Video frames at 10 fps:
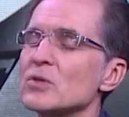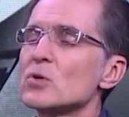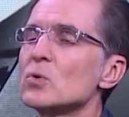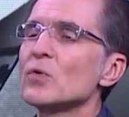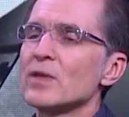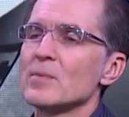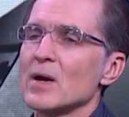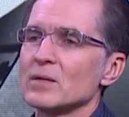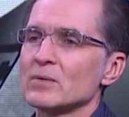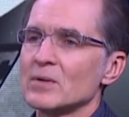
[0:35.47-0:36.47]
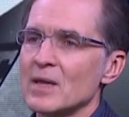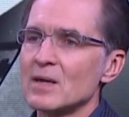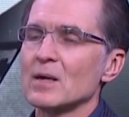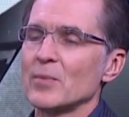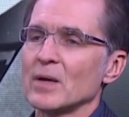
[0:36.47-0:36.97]
The cool thing about King
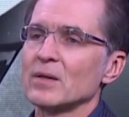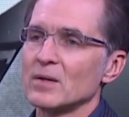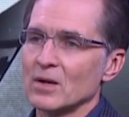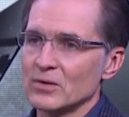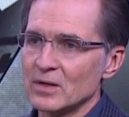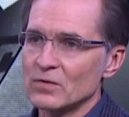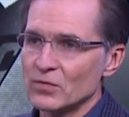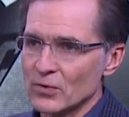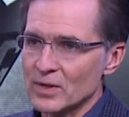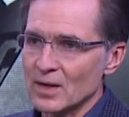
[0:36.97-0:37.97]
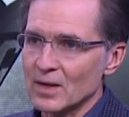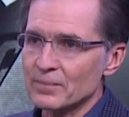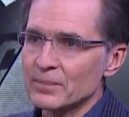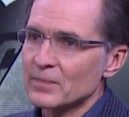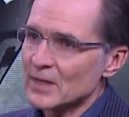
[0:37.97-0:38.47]
coming on the air in 1948,
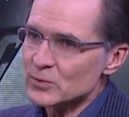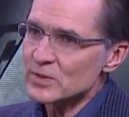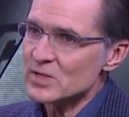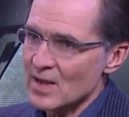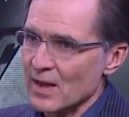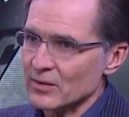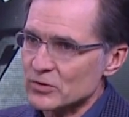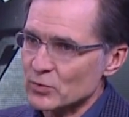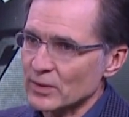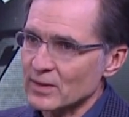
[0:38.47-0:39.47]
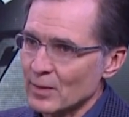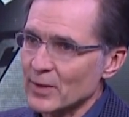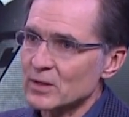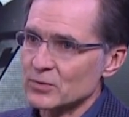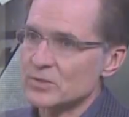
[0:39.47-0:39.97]
that's when Seattle is really coming into